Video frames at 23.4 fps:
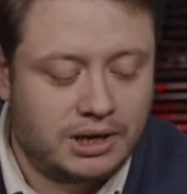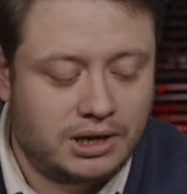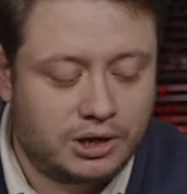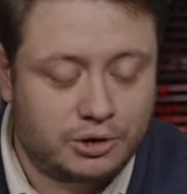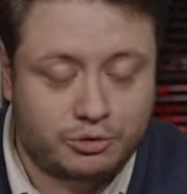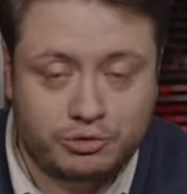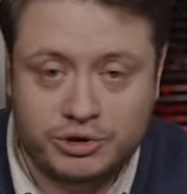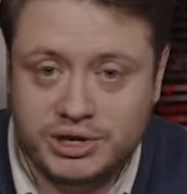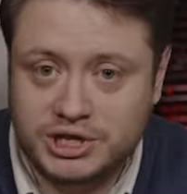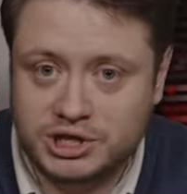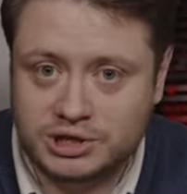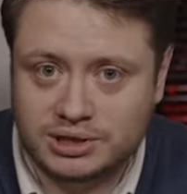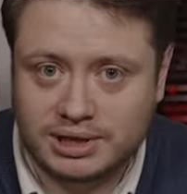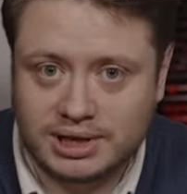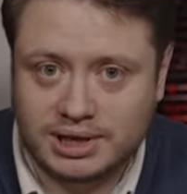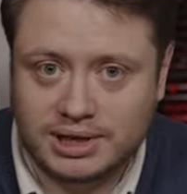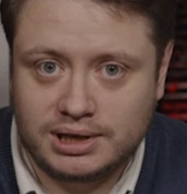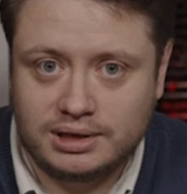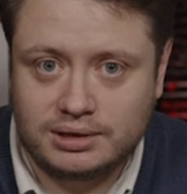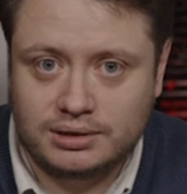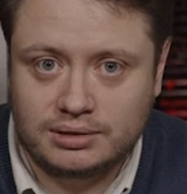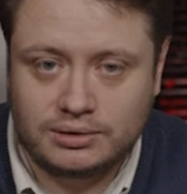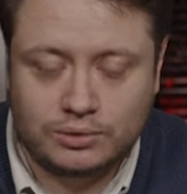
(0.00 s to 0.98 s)

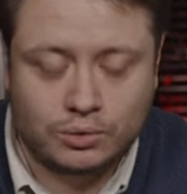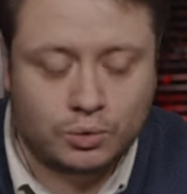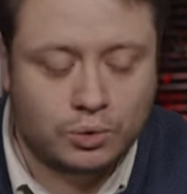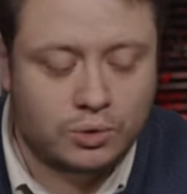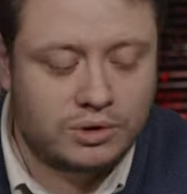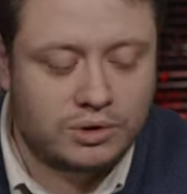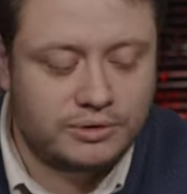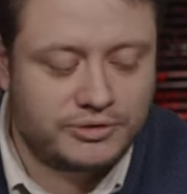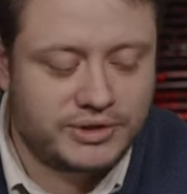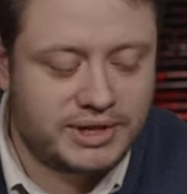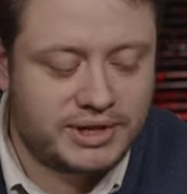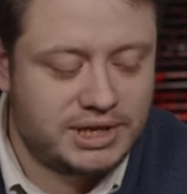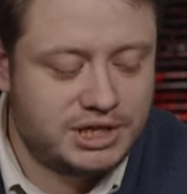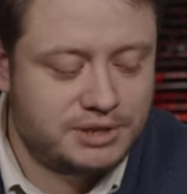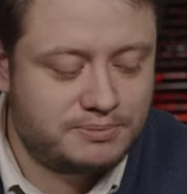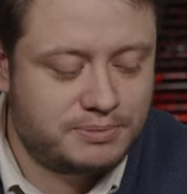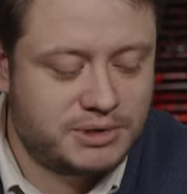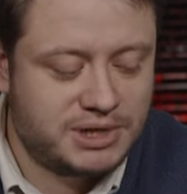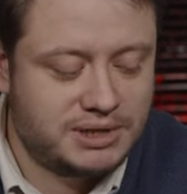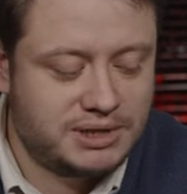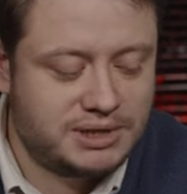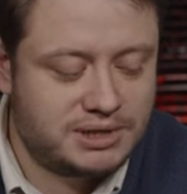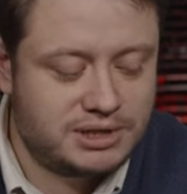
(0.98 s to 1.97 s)
Originally, all of these
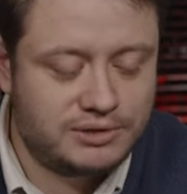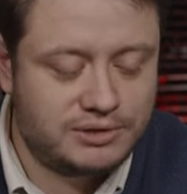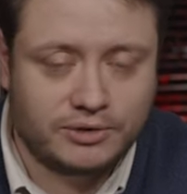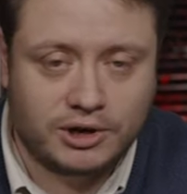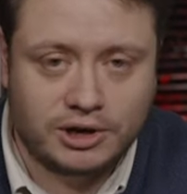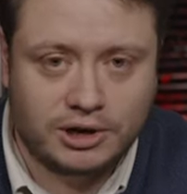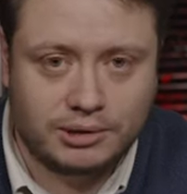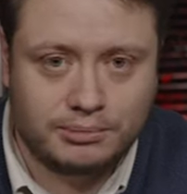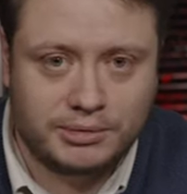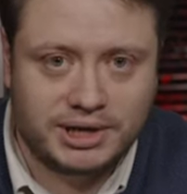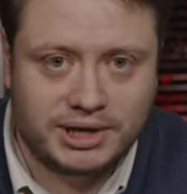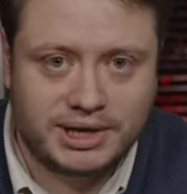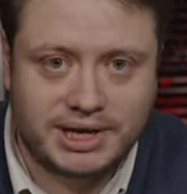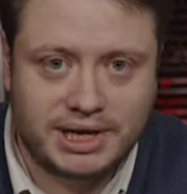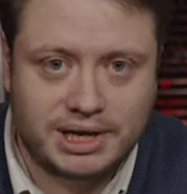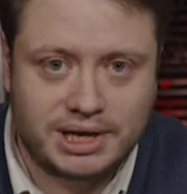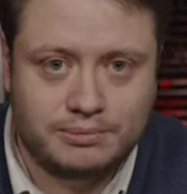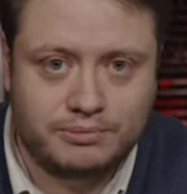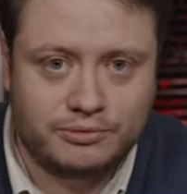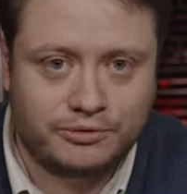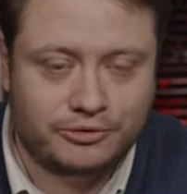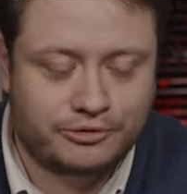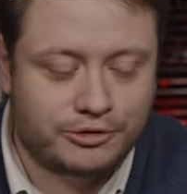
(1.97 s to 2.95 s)
pieces of armour
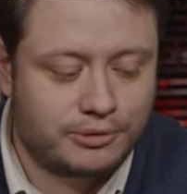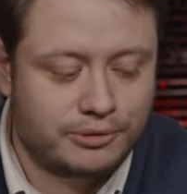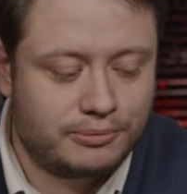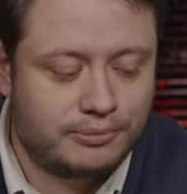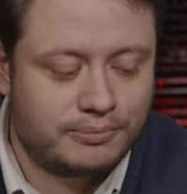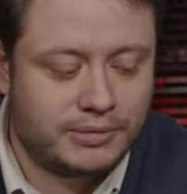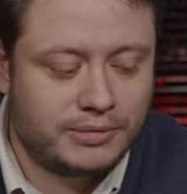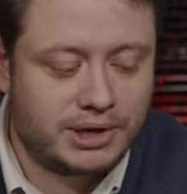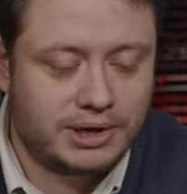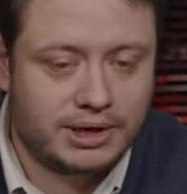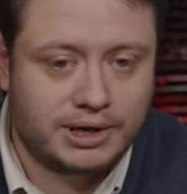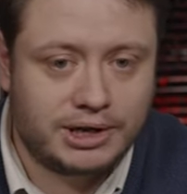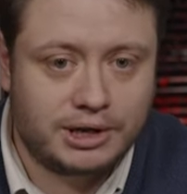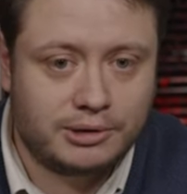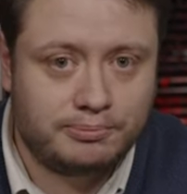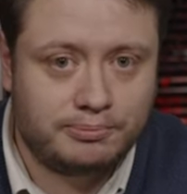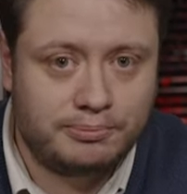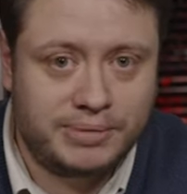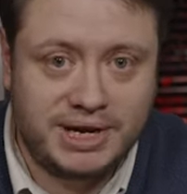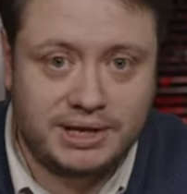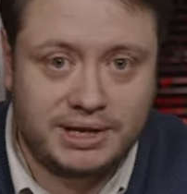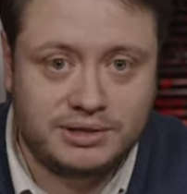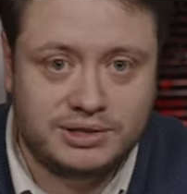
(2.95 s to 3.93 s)
came from
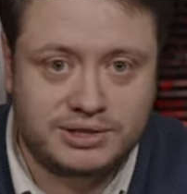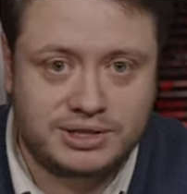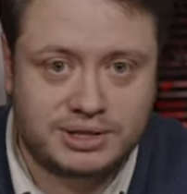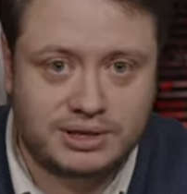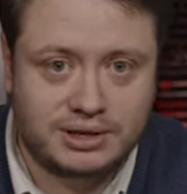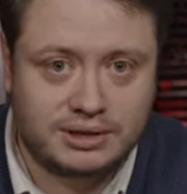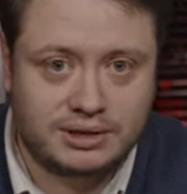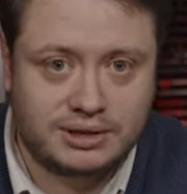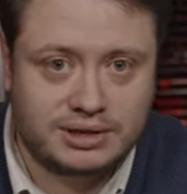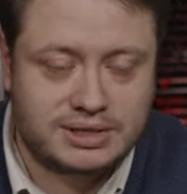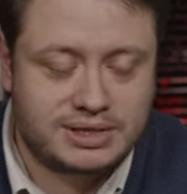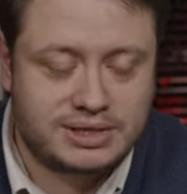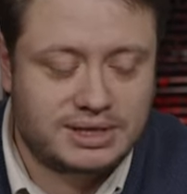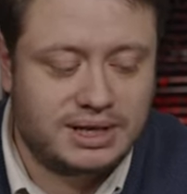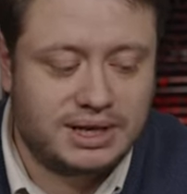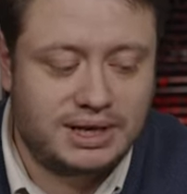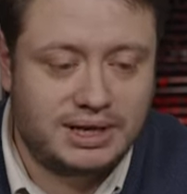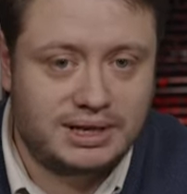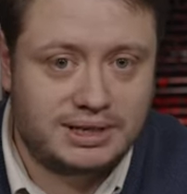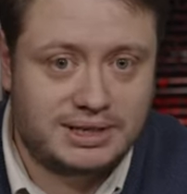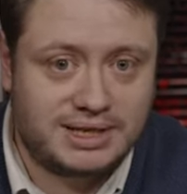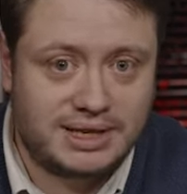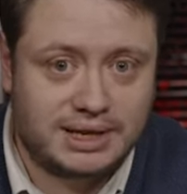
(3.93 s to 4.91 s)
Penshurst
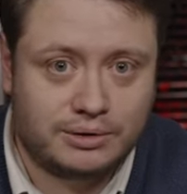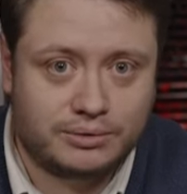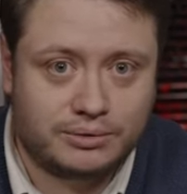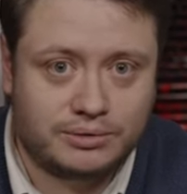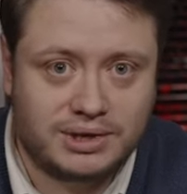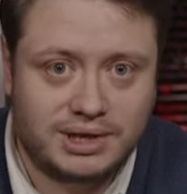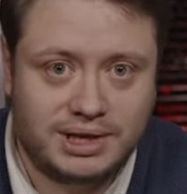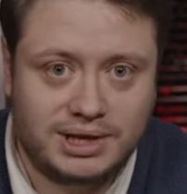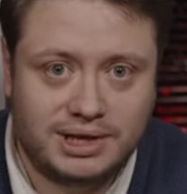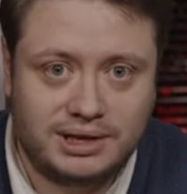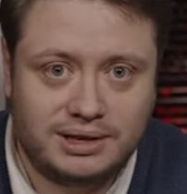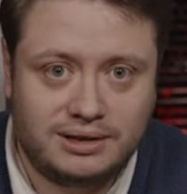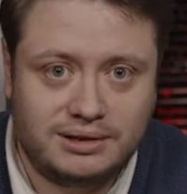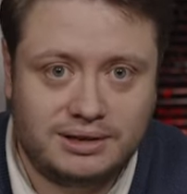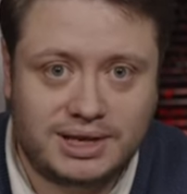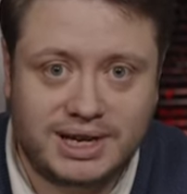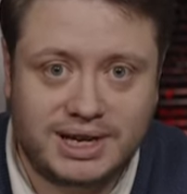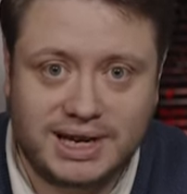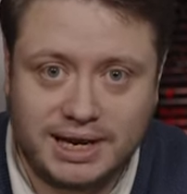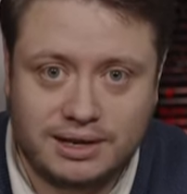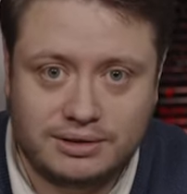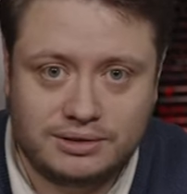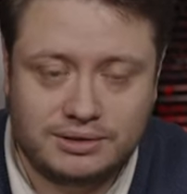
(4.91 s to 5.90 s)
down in
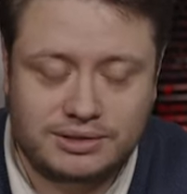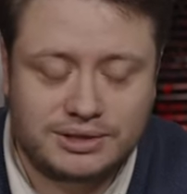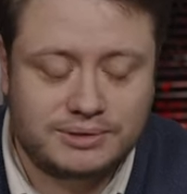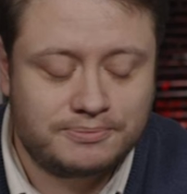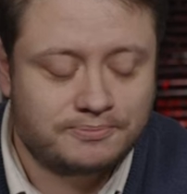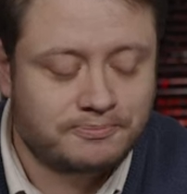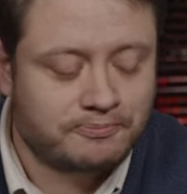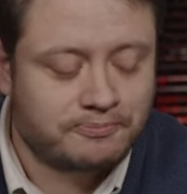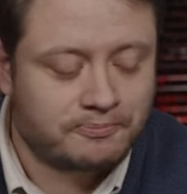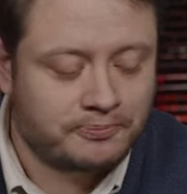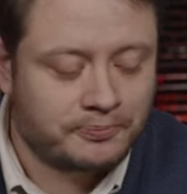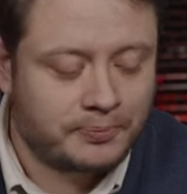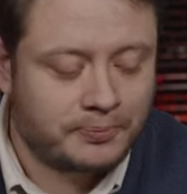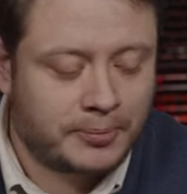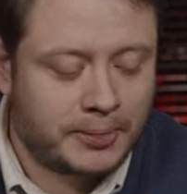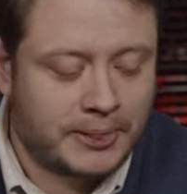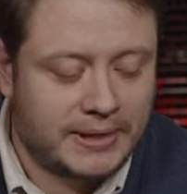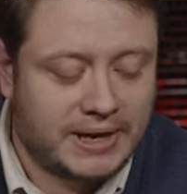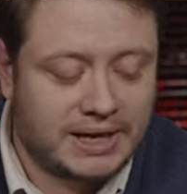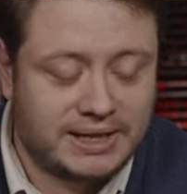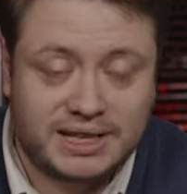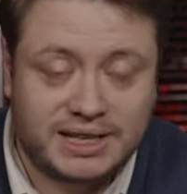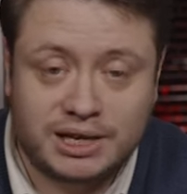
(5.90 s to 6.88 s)
Kent,
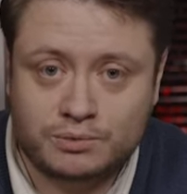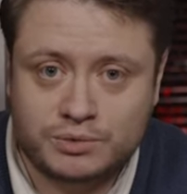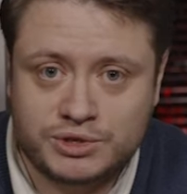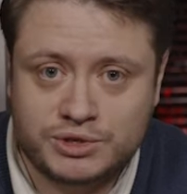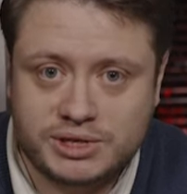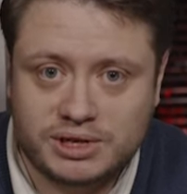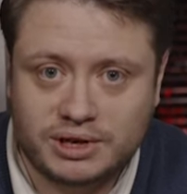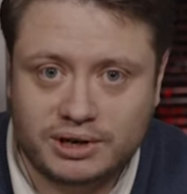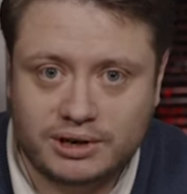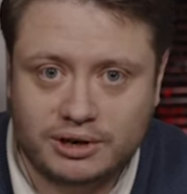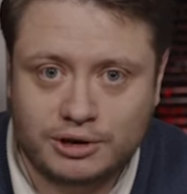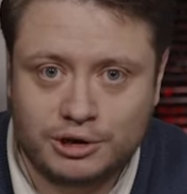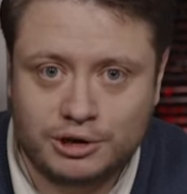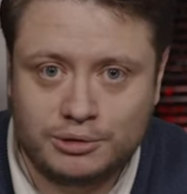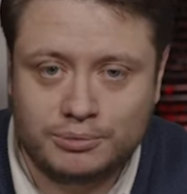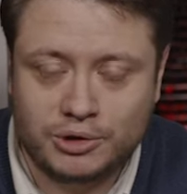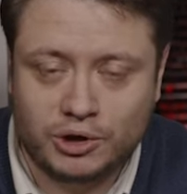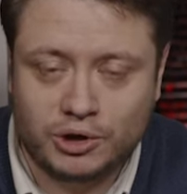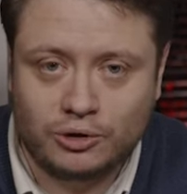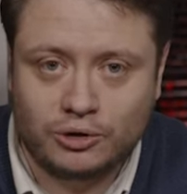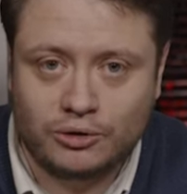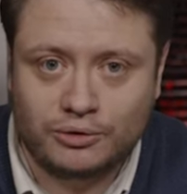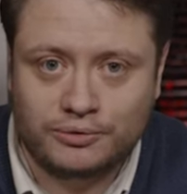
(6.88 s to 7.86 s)
and that was the home
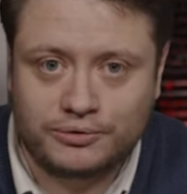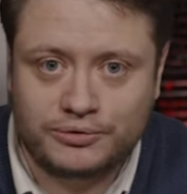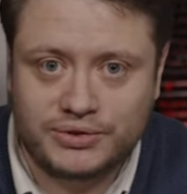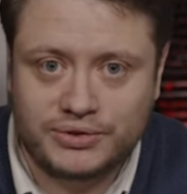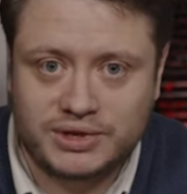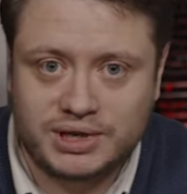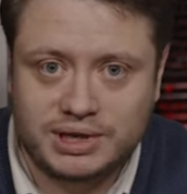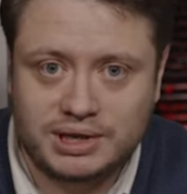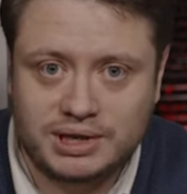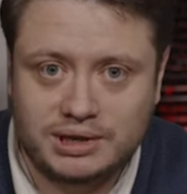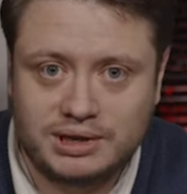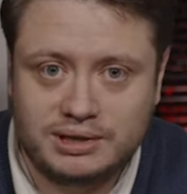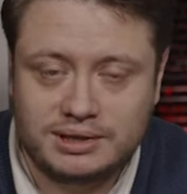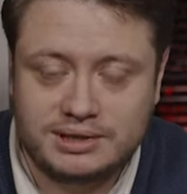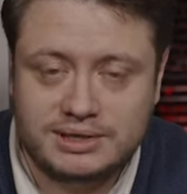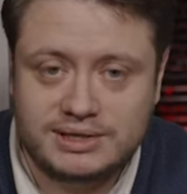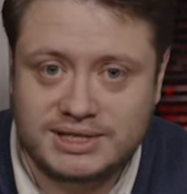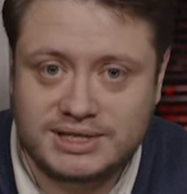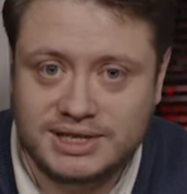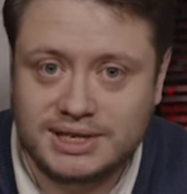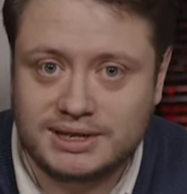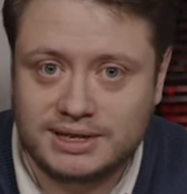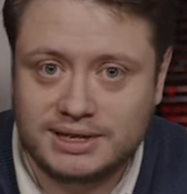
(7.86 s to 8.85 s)
of the
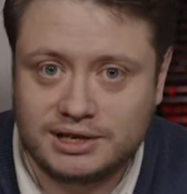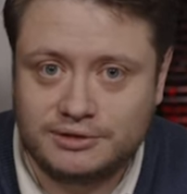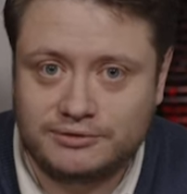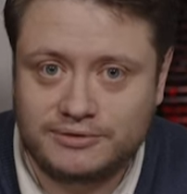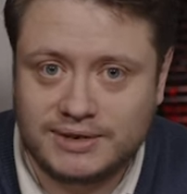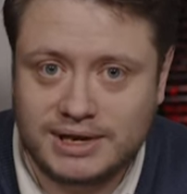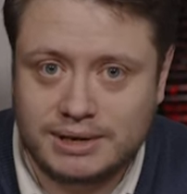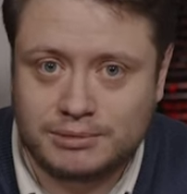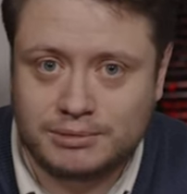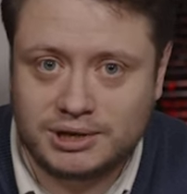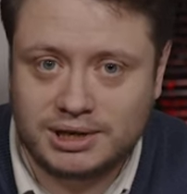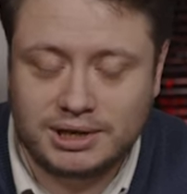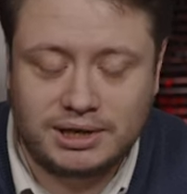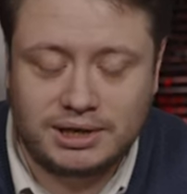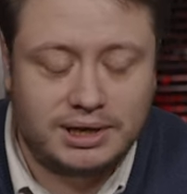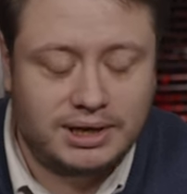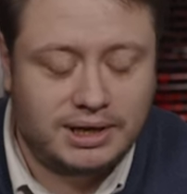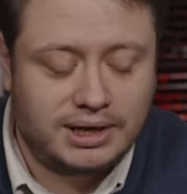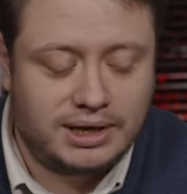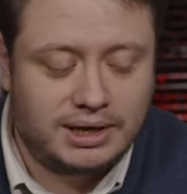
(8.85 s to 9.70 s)
Sidney family.